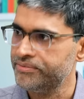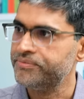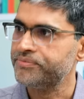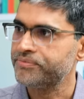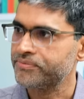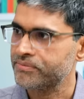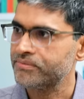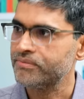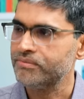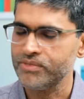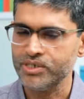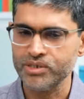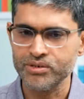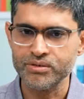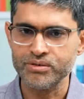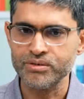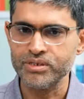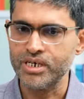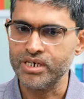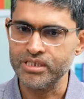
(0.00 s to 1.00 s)
Mm -hmm. You
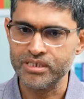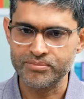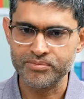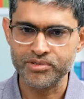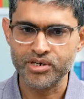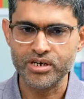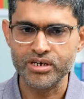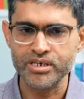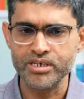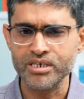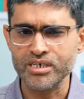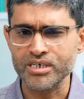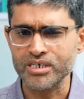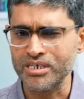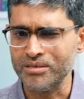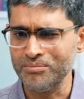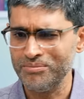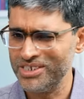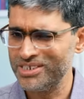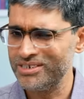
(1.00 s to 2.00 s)
know, the other product
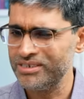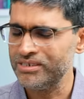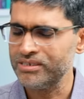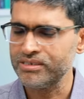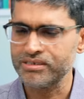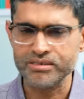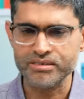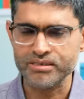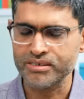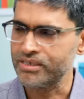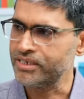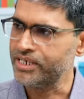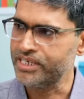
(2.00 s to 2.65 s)
and business